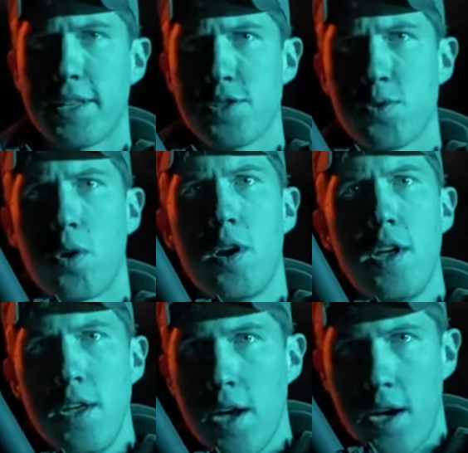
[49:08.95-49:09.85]
this or
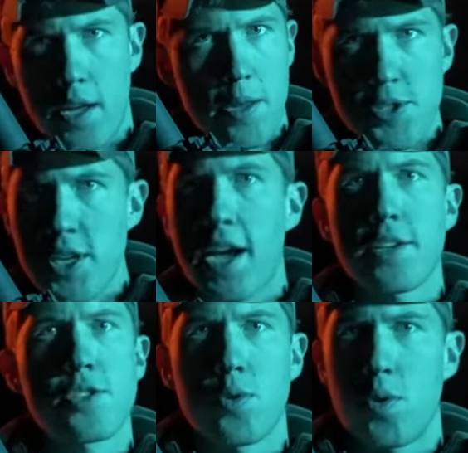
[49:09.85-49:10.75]
uh, an
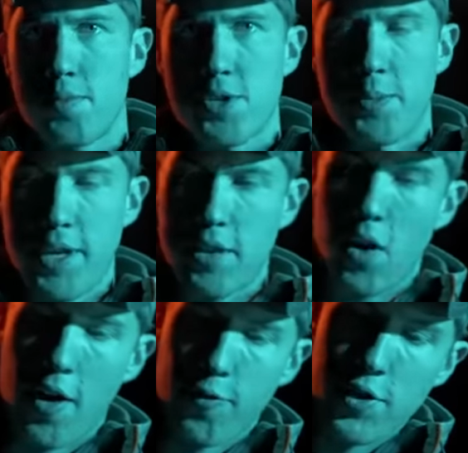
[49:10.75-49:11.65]
MCX or some of the
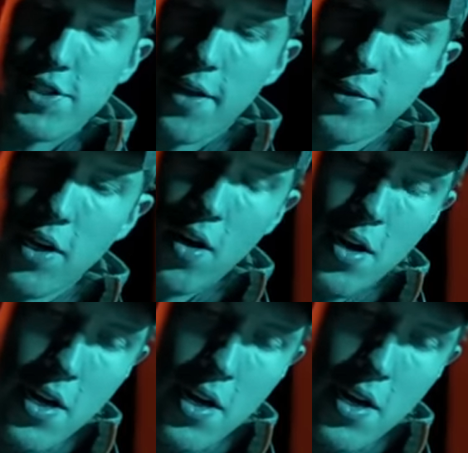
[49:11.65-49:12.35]
other offerings out there,